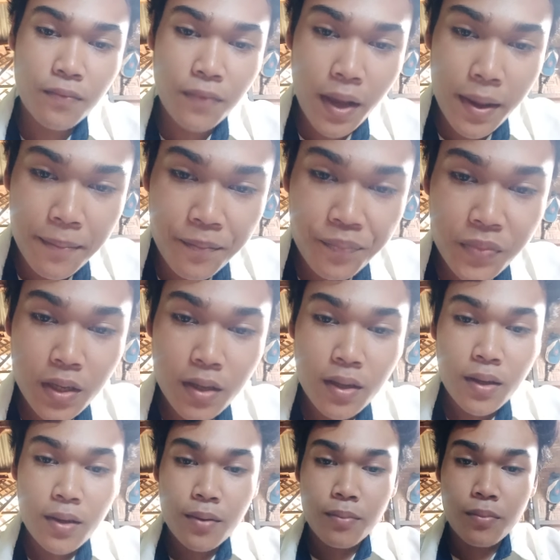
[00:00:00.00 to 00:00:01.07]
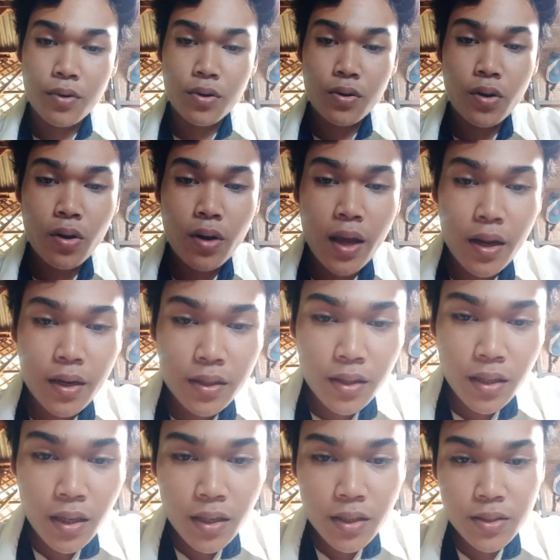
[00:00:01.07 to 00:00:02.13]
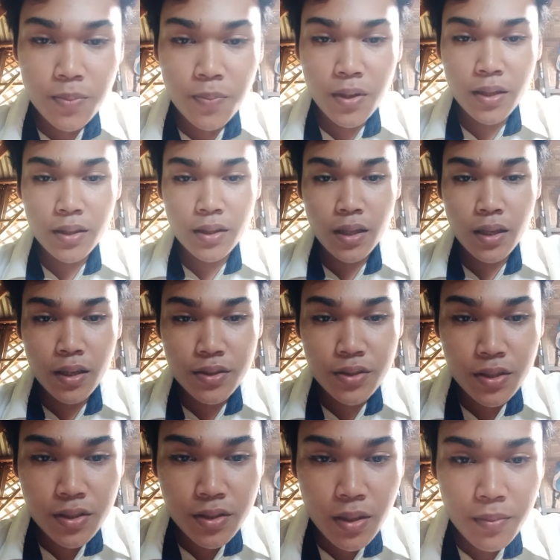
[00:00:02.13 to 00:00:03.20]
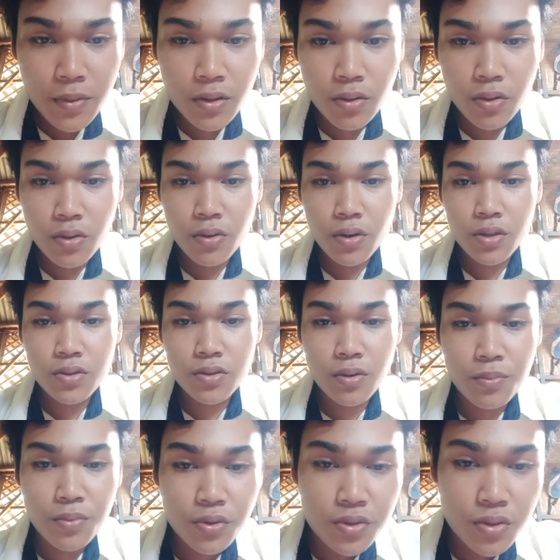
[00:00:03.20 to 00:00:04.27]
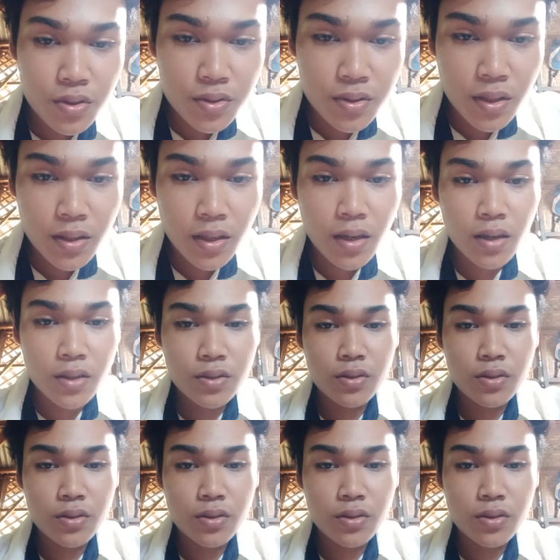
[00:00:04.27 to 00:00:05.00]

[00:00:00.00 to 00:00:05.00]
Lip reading: 5. Modularity, splitting a system into units or modules that are